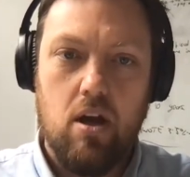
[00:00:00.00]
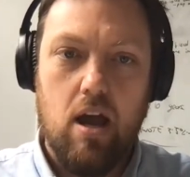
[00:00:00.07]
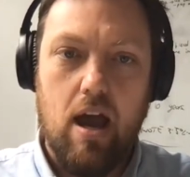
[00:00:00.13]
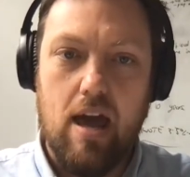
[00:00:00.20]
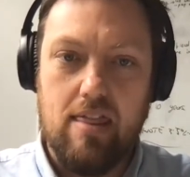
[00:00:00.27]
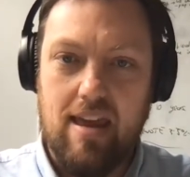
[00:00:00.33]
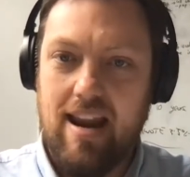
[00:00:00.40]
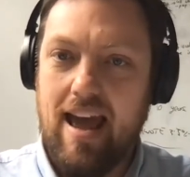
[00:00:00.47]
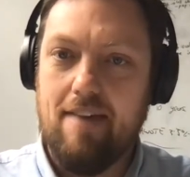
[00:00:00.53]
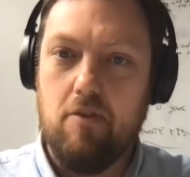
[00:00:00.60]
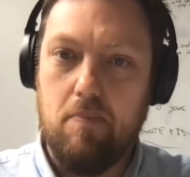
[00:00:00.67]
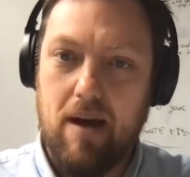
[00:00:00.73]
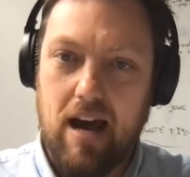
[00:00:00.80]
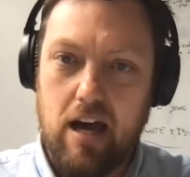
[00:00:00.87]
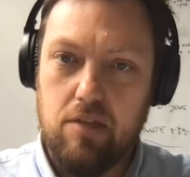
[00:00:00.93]
and then have a
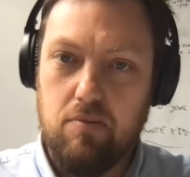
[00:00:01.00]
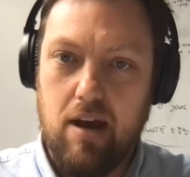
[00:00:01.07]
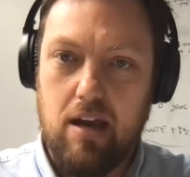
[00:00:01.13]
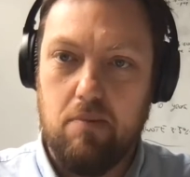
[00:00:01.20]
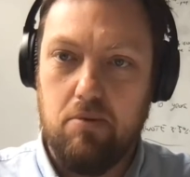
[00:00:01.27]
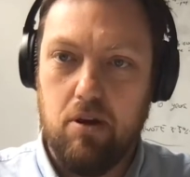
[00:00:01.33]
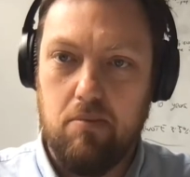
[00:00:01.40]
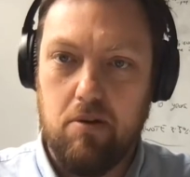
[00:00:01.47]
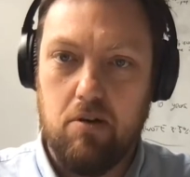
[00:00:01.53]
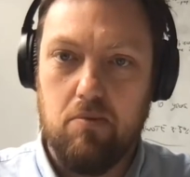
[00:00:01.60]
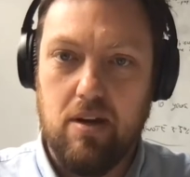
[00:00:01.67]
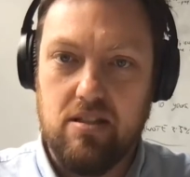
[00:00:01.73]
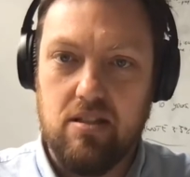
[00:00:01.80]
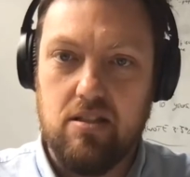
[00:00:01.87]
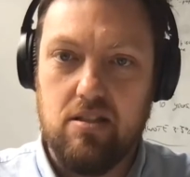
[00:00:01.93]
pathway to permanent
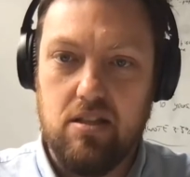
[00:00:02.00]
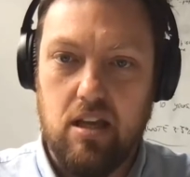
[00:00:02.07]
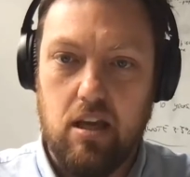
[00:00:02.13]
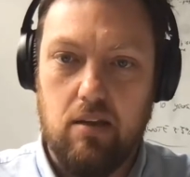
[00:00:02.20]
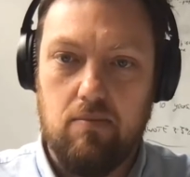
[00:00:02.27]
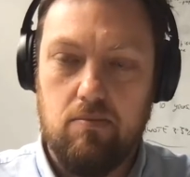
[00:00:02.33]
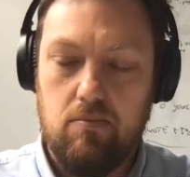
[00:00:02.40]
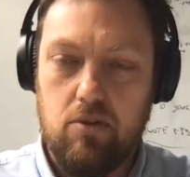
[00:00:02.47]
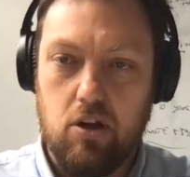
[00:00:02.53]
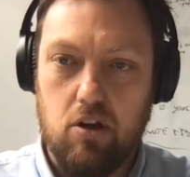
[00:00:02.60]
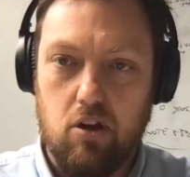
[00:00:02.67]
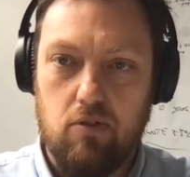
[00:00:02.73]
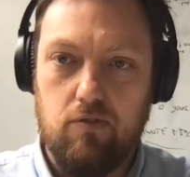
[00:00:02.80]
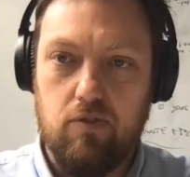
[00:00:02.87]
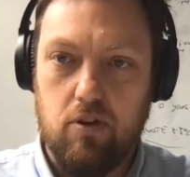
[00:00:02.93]
residency,
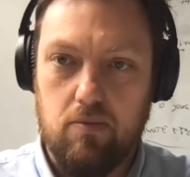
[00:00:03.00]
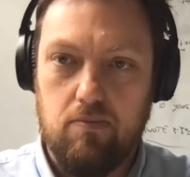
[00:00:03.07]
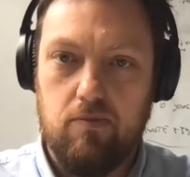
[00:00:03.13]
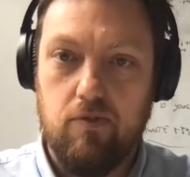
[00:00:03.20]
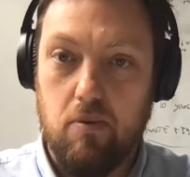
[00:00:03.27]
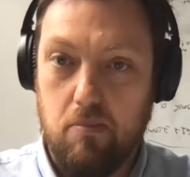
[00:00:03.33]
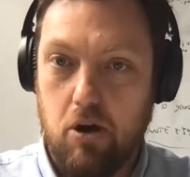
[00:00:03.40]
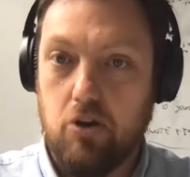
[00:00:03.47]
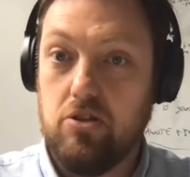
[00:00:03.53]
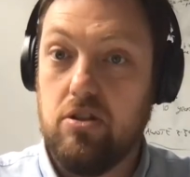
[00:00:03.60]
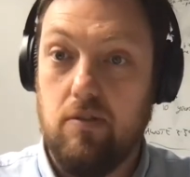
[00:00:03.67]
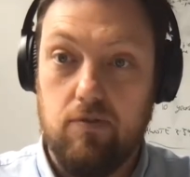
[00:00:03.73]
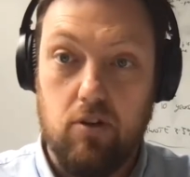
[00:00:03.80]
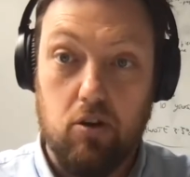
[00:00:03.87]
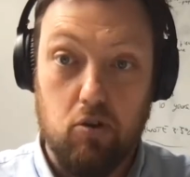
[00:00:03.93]
for most,
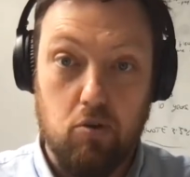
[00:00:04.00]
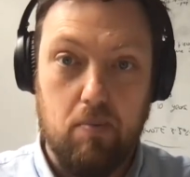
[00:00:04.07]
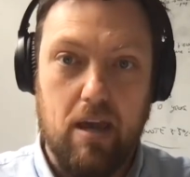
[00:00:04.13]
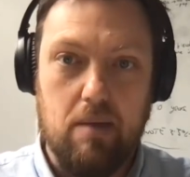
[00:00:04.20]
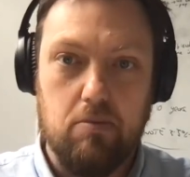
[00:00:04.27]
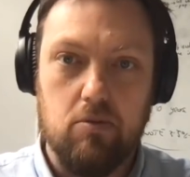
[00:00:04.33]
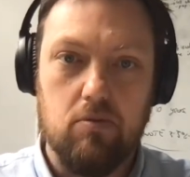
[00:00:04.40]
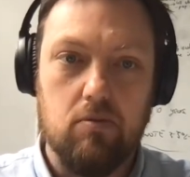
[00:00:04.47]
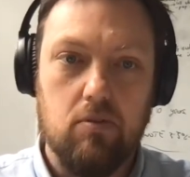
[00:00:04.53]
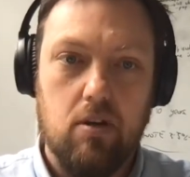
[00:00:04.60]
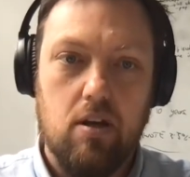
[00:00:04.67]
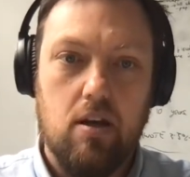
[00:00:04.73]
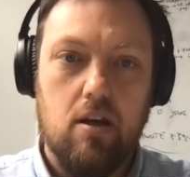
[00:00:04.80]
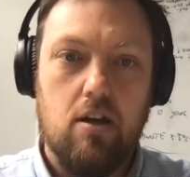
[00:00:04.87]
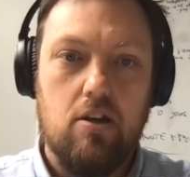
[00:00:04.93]
if not all people.
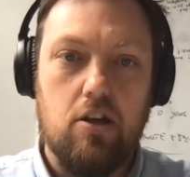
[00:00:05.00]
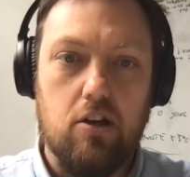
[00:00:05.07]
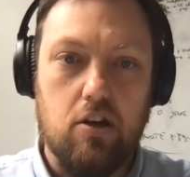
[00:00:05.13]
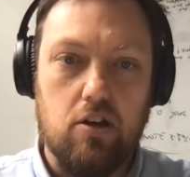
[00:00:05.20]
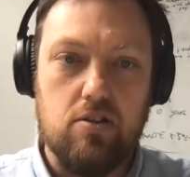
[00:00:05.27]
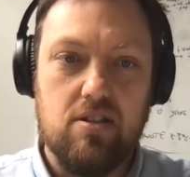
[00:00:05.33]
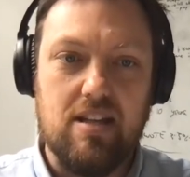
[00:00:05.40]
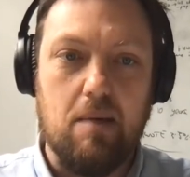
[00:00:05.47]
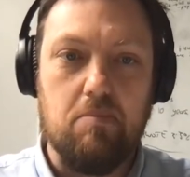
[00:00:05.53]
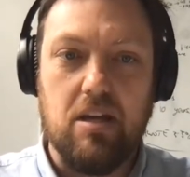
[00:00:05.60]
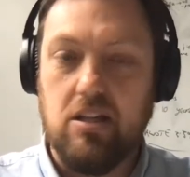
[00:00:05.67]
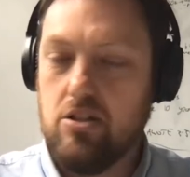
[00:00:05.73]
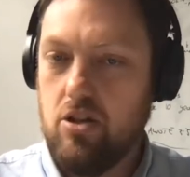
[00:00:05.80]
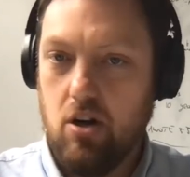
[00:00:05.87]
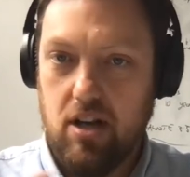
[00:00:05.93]

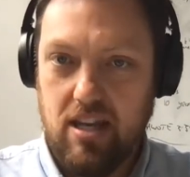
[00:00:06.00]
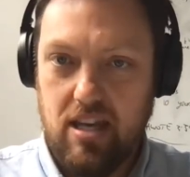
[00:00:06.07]
Something's got to